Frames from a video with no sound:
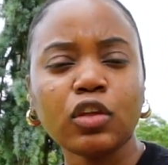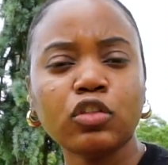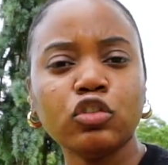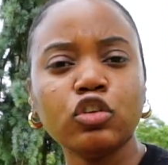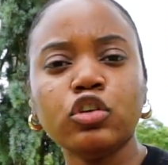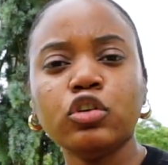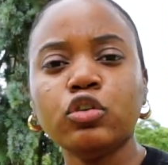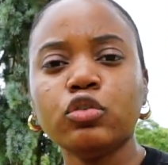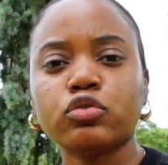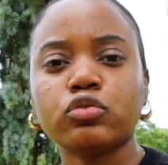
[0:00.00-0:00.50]

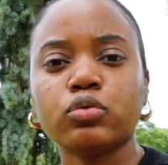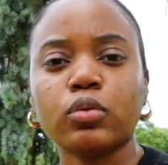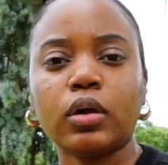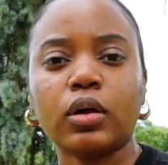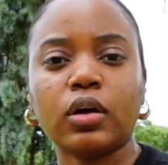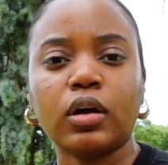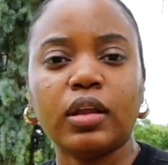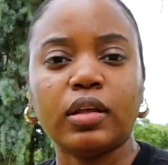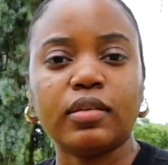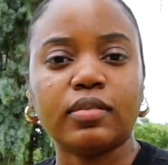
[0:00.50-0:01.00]
the neutral
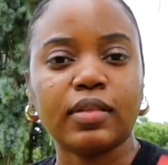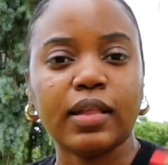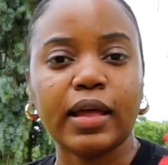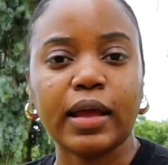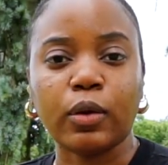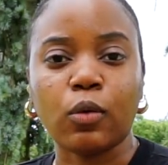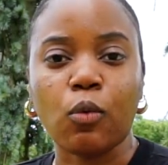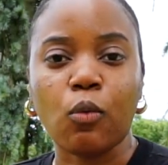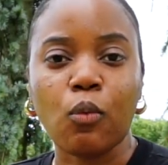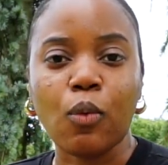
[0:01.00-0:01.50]
colors
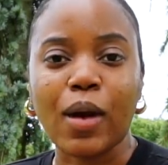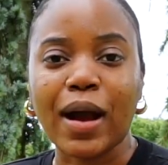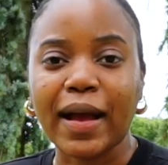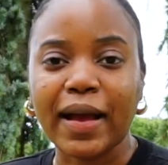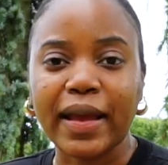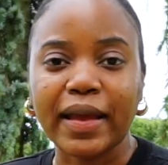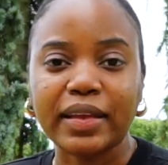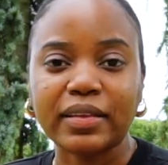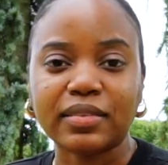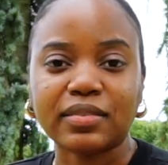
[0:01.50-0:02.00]
like
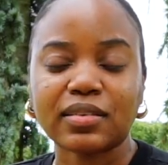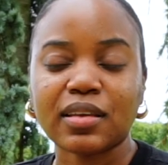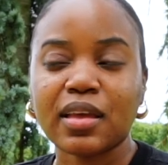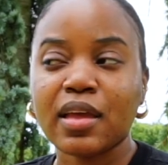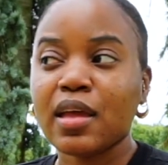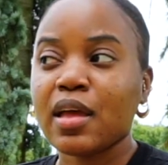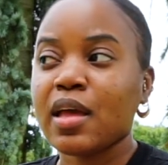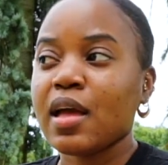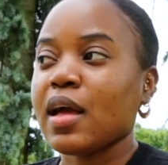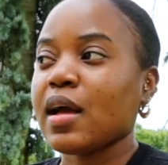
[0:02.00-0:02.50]
white,
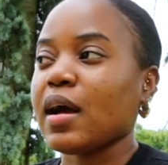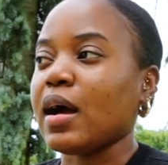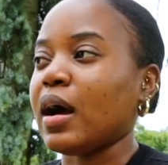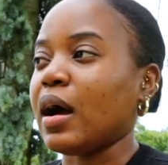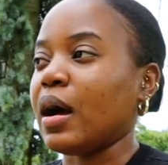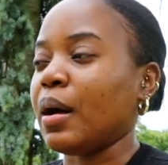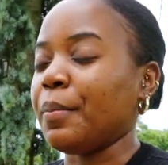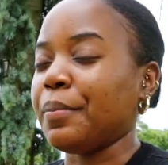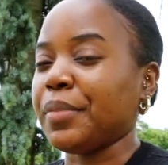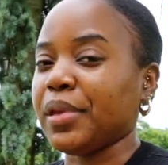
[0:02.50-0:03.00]

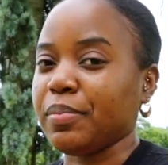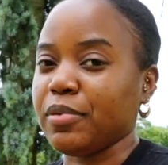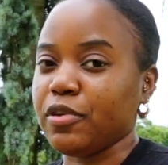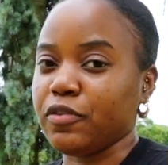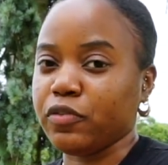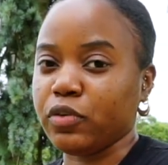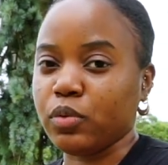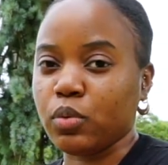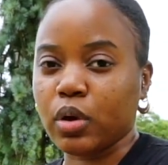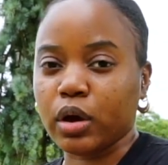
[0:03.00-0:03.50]
maybe
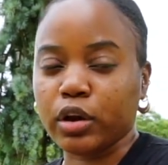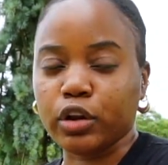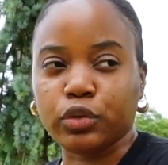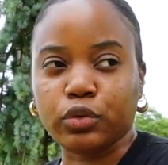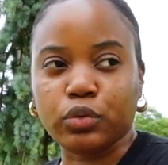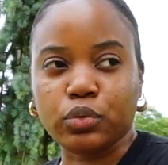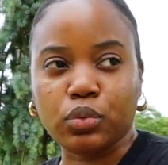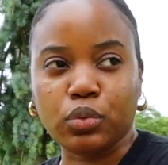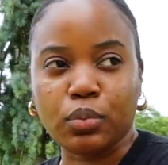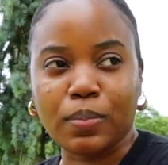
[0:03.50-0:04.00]
if you want to
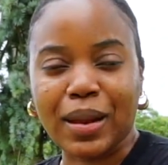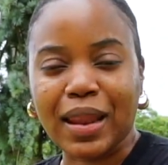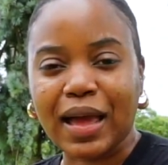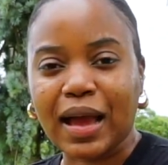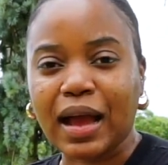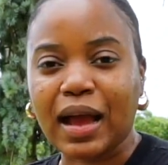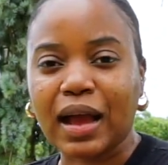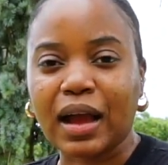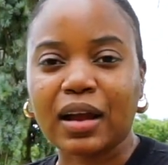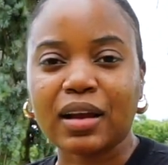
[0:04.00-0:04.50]
do
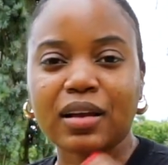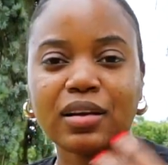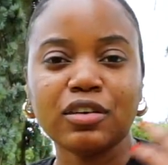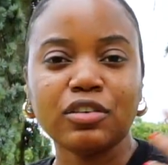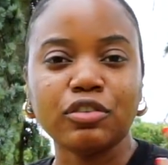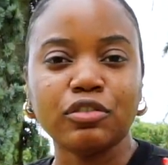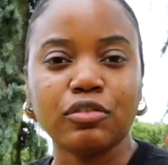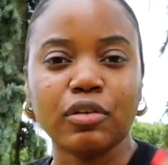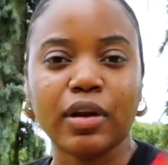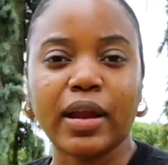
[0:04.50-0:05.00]
black,
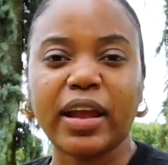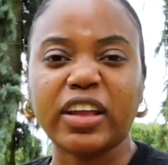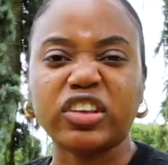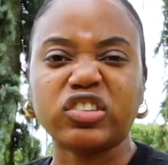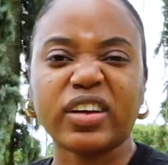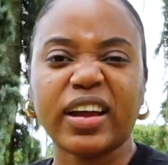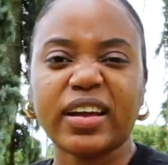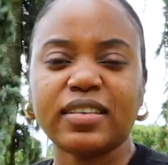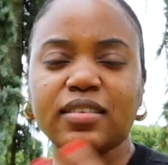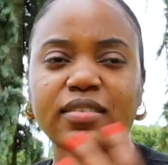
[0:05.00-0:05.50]
gray,
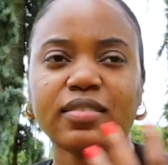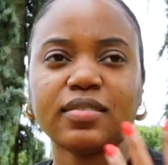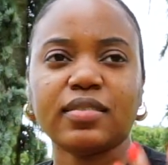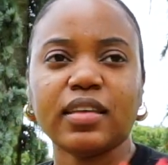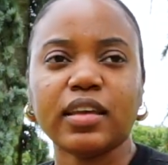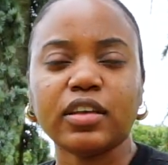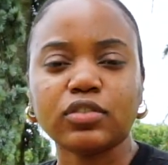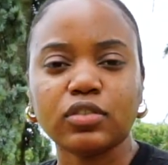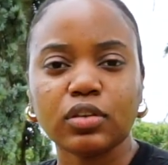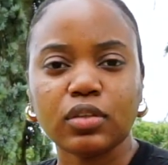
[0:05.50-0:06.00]
try to
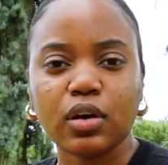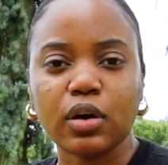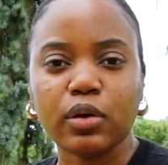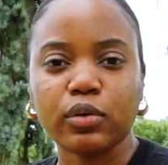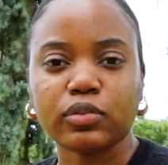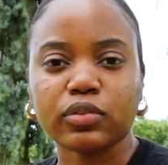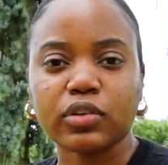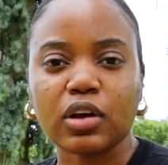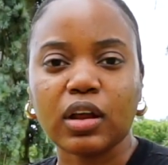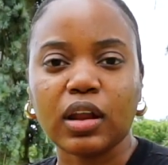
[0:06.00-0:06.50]
stick to
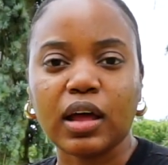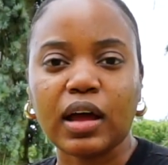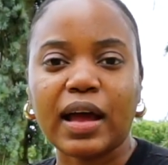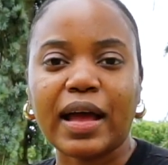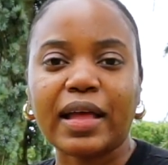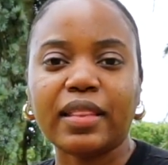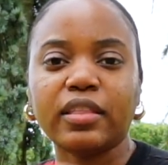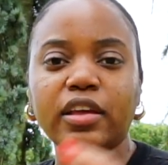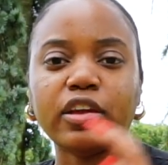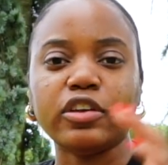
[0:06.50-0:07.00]
those color,
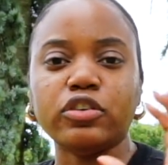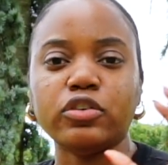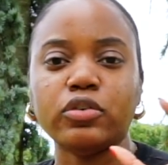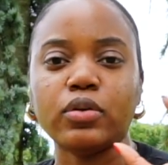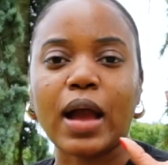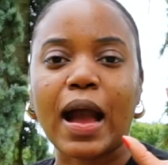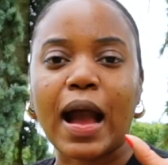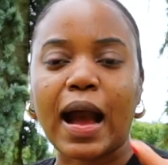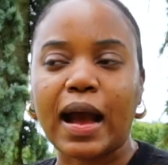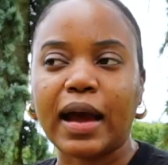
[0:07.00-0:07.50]
and then you
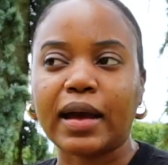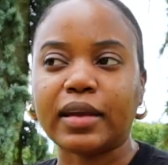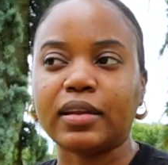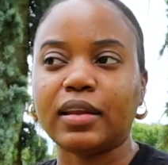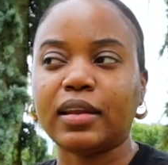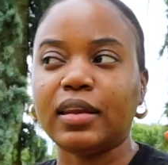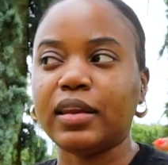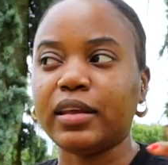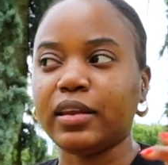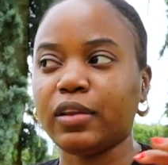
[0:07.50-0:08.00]

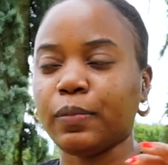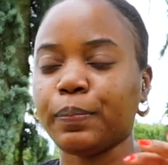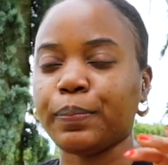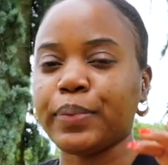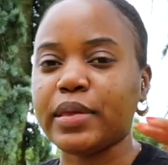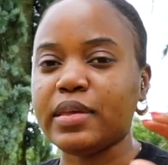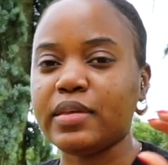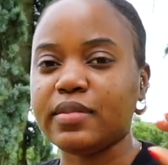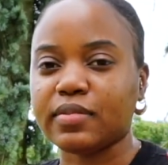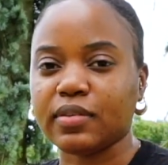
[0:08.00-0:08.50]
add little
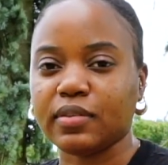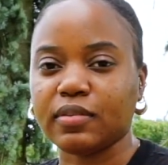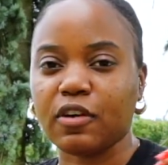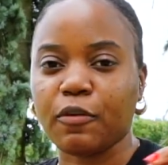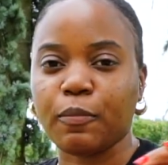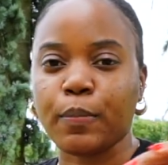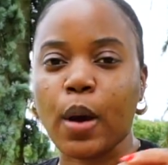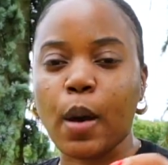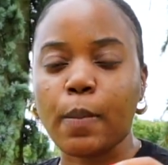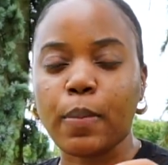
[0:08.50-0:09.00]
pieces
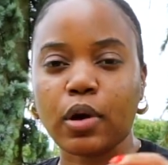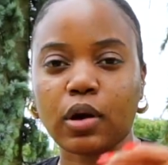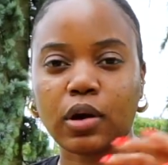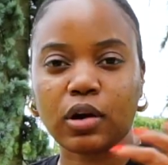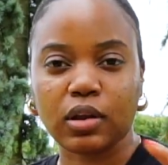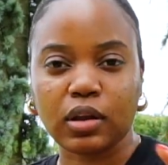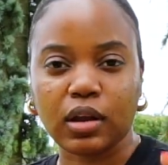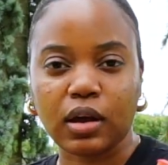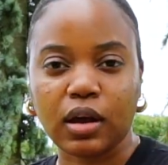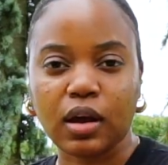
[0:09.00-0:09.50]
of pop of
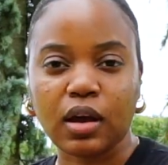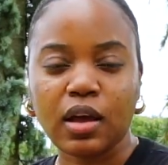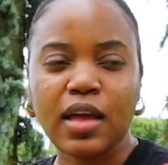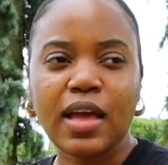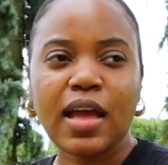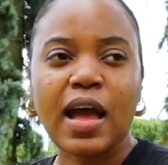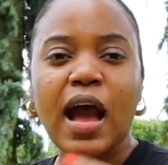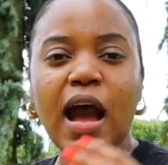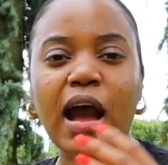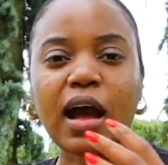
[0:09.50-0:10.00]
color
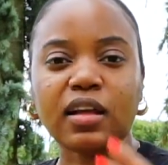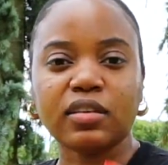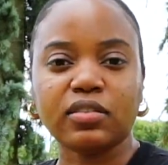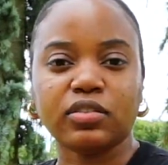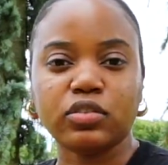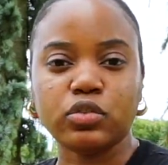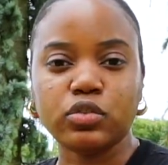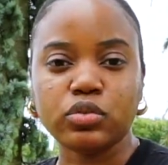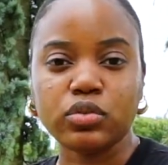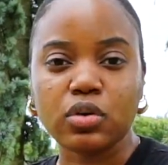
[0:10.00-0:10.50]

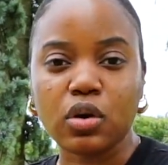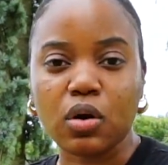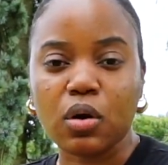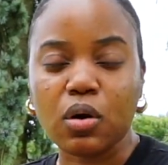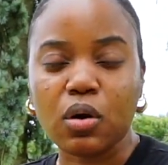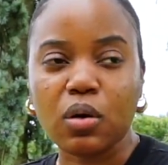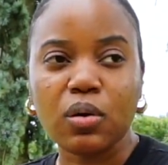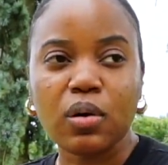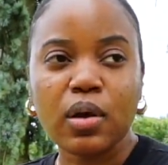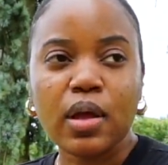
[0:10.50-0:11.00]
as you
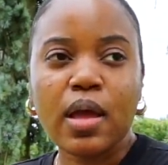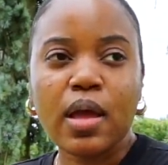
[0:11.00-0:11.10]
go.